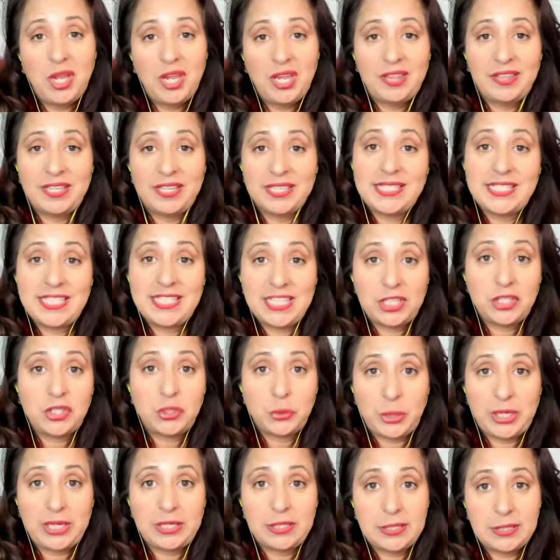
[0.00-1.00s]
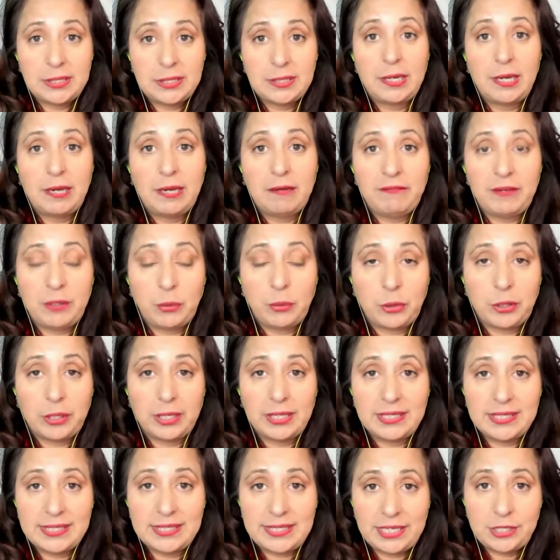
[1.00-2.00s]
the c suite of an
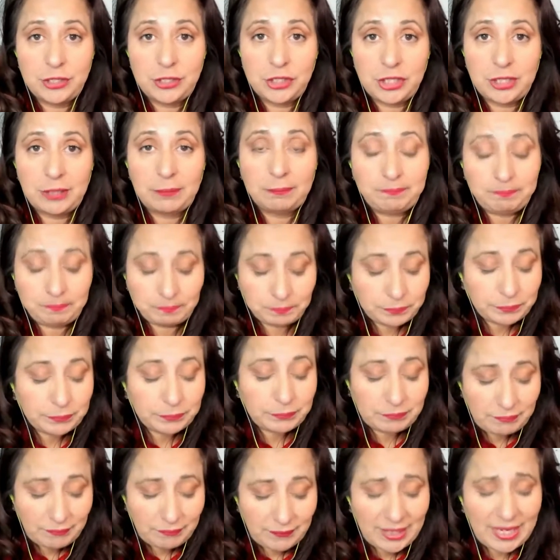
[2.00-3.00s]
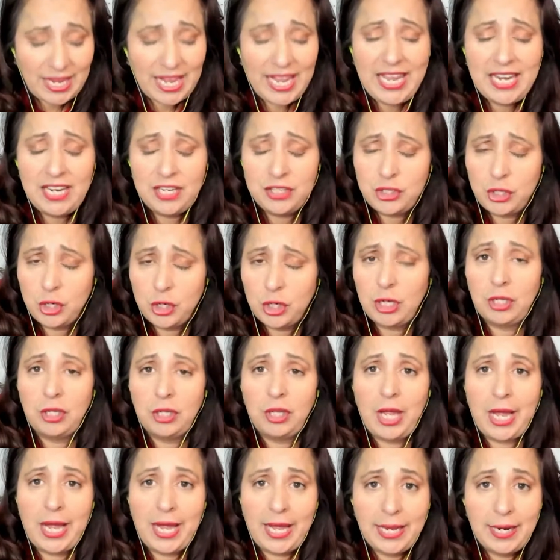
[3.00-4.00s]
organization. And it took a
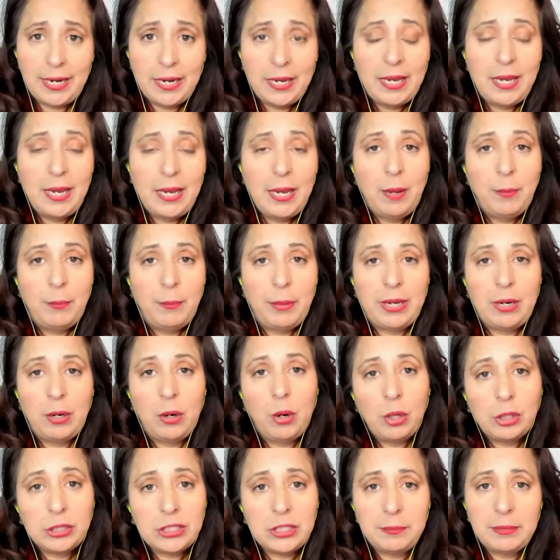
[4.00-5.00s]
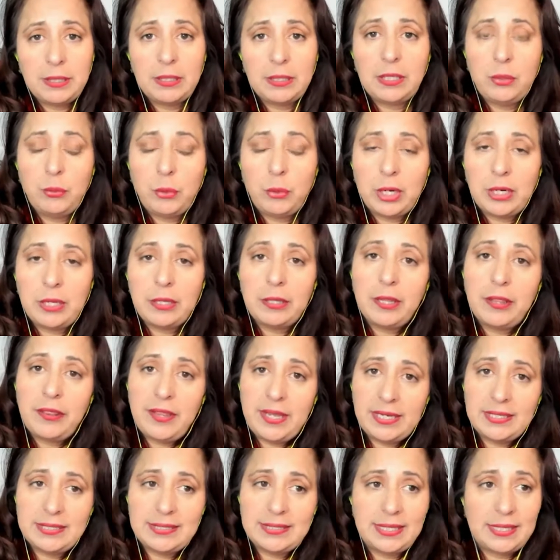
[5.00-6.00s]
lot. But ultimately, one of the
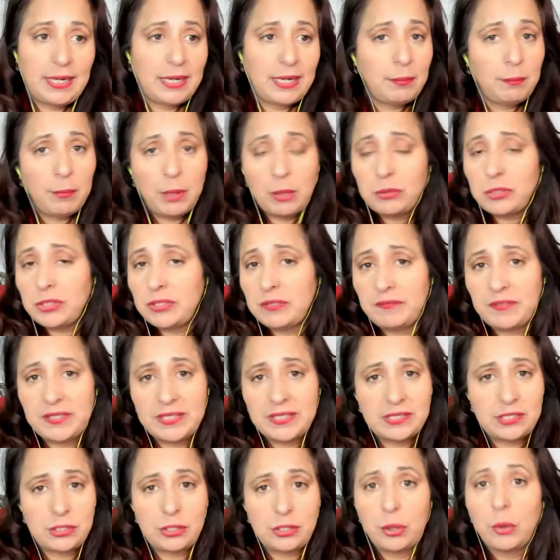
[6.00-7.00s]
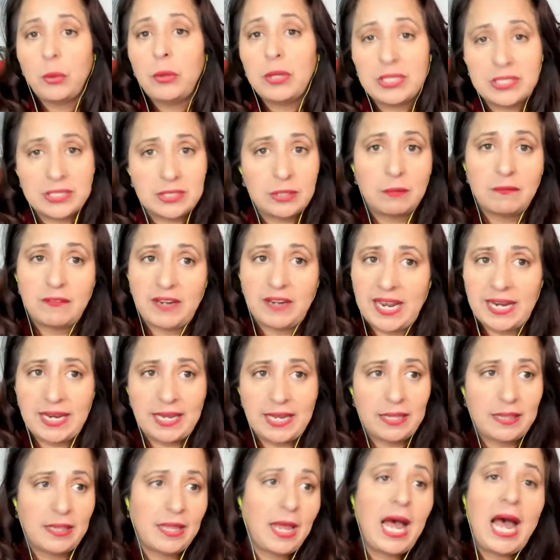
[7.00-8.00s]
things that, and most of us know this
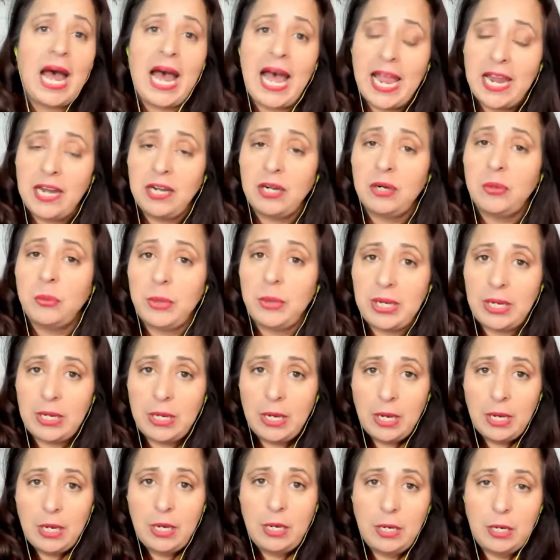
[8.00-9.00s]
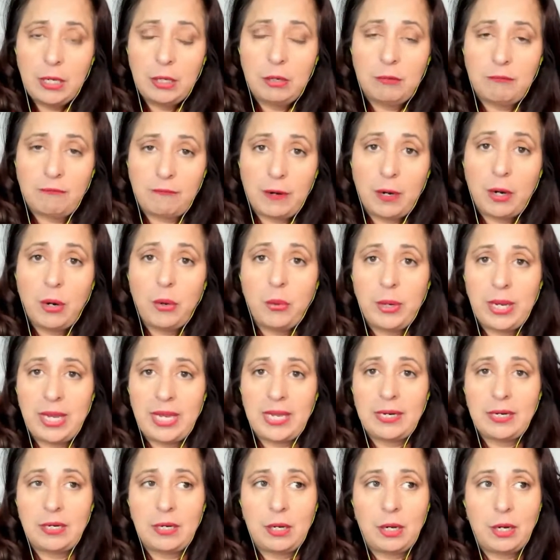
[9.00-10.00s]
already, the higher we grow
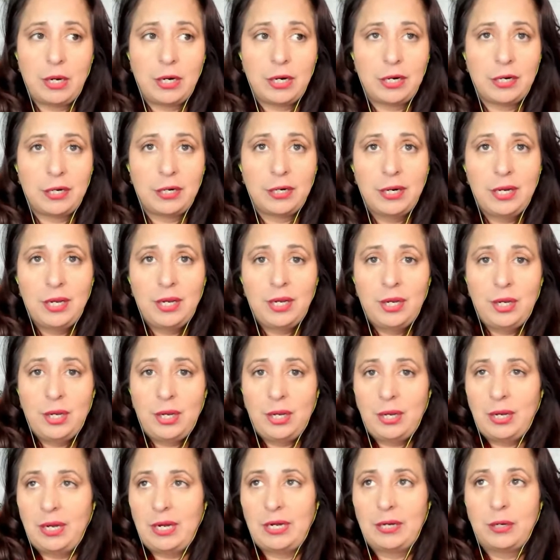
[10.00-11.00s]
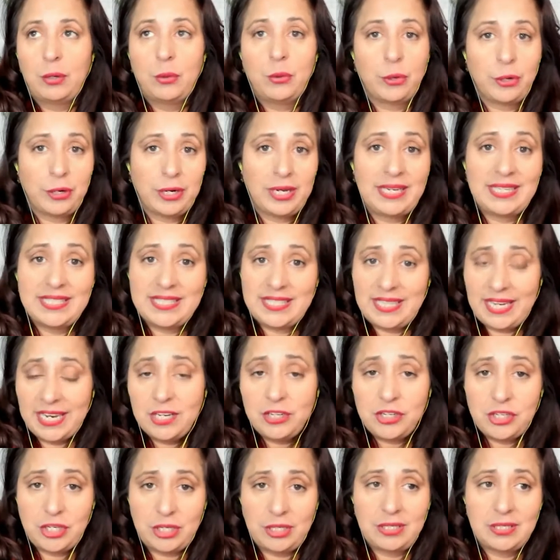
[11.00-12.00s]
in our uh,
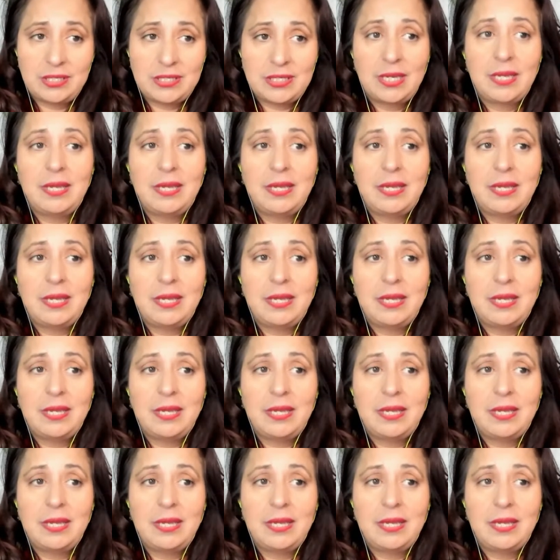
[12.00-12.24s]
organizations,